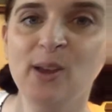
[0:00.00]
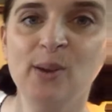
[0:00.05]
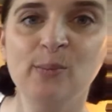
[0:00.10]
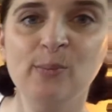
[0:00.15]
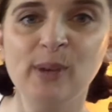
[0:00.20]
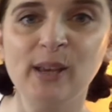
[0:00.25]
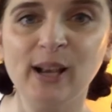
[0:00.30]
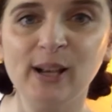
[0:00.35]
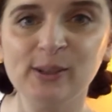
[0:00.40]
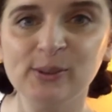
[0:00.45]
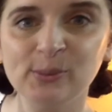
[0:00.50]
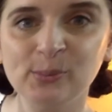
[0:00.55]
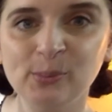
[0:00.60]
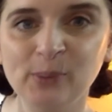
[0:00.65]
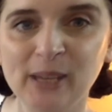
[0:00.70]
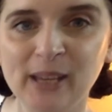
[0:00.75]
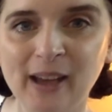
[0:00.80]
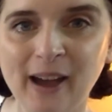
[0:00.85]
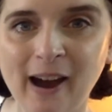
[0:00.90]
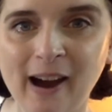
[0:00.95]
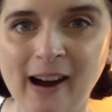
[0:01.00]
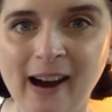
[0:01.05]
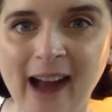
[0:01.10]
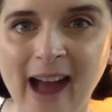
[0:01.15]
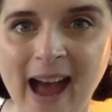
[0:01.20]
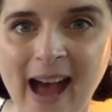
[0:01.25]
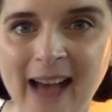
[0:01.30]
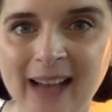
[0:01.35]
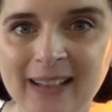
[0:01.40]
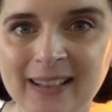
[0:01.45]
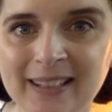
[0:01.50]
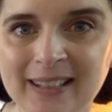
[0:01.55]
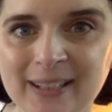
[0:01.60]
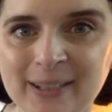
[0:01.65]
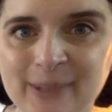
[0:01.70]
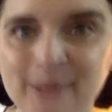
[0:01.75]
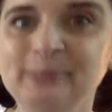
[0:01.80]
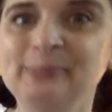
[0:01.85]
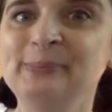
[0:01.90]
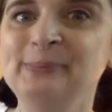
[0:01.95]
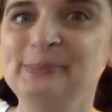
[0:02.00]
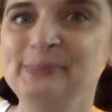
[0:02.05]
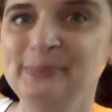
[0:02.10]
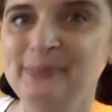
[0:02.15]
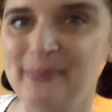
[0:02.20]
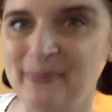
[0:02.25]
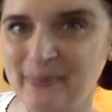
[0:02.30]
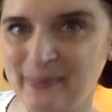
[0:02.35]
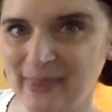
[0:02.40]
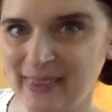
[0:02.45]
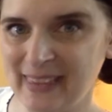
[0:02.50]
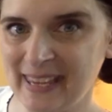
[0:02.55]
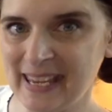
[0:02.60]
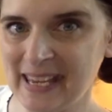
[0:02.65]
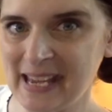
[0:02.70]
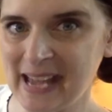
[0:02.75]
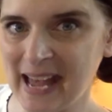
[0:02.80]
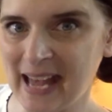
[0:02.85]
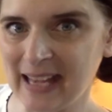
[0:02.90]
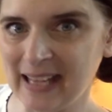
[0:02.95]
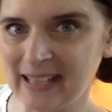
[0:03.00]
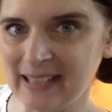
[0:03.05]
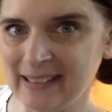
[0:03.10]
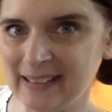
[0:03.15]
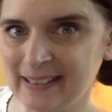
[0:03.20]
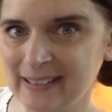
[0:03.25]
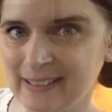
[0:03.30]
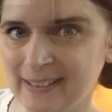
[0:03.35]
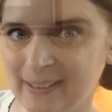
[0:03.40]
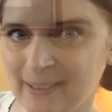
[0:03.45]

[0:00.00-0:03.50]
because we are at the end.